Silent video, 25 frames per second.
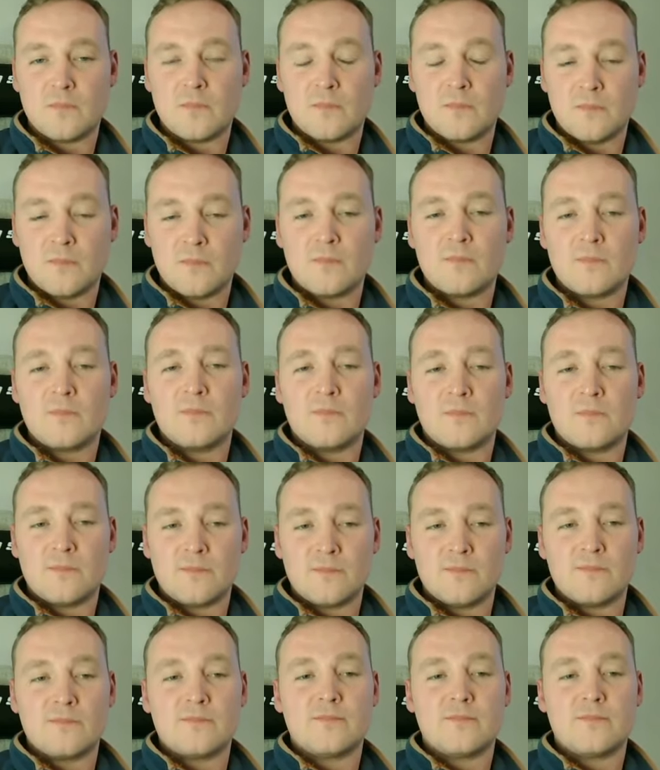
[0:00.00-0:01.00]

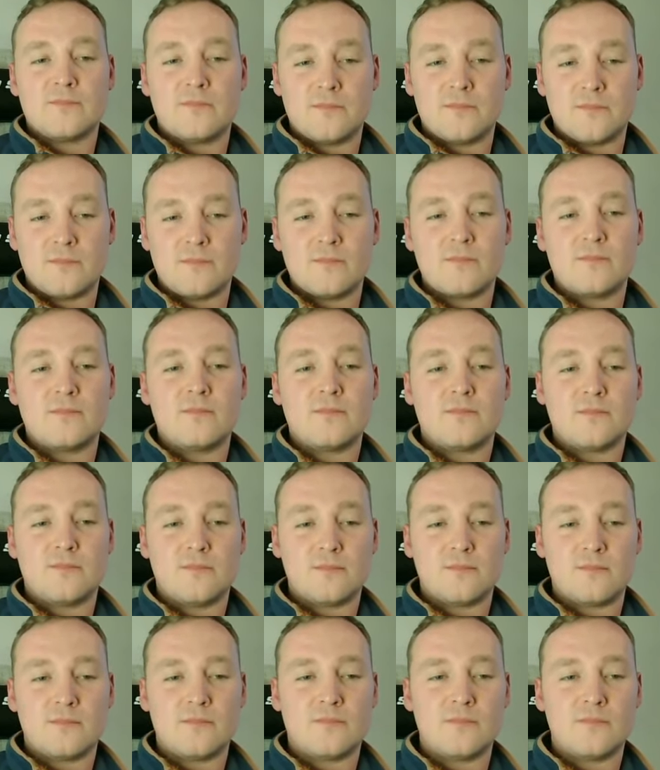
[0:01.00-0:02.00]

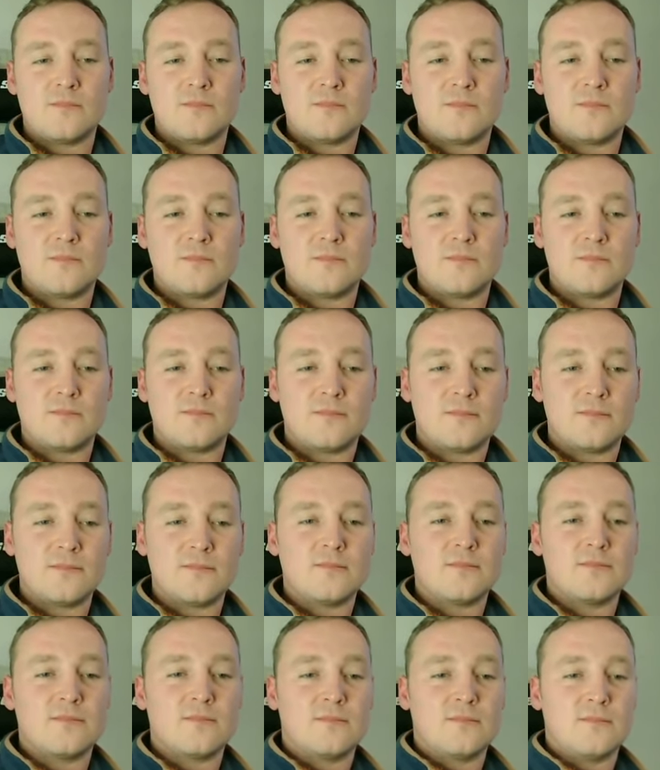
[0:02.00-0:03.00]

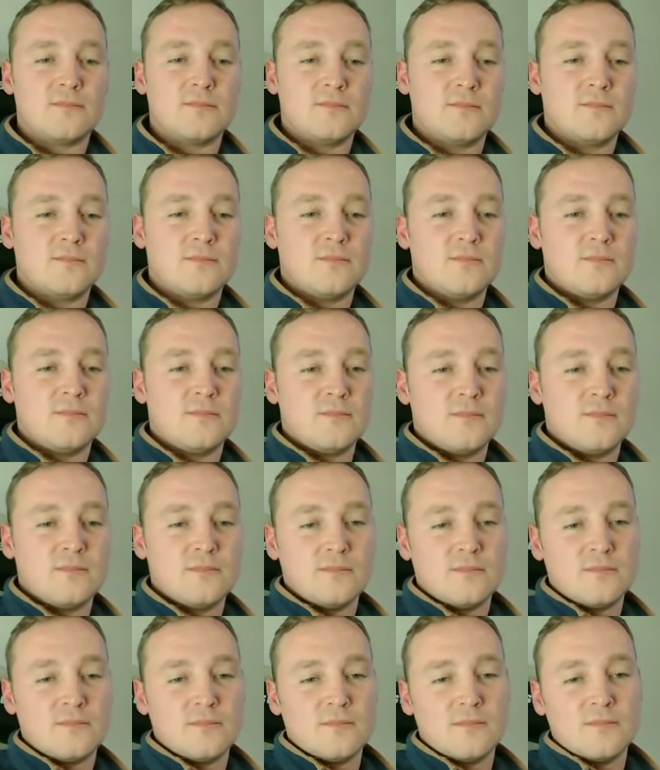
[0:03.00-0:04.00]

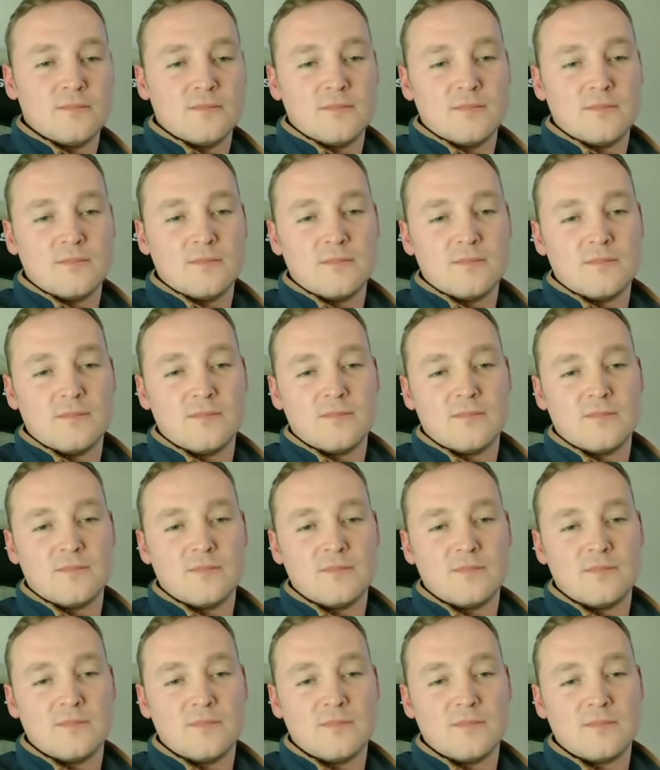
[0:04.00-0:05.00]

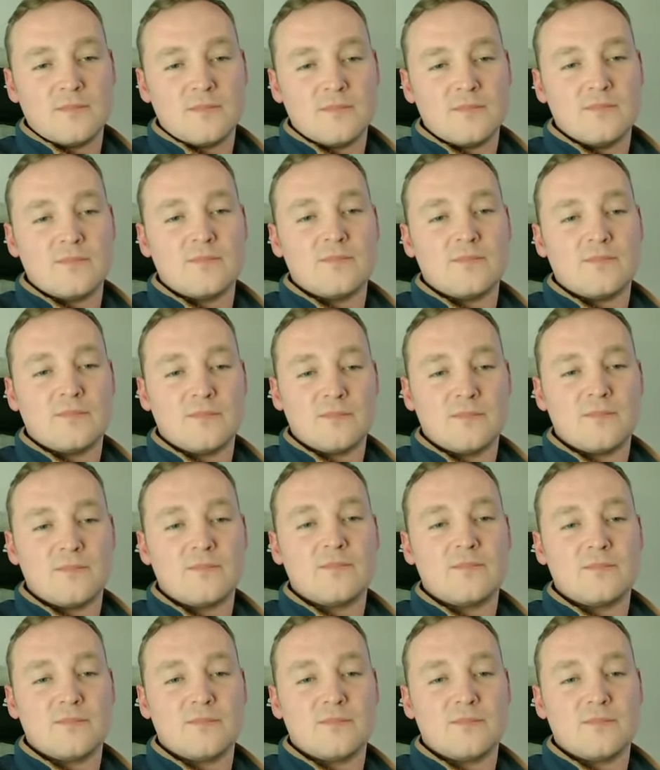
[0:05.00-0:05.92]
The person shown says nothing.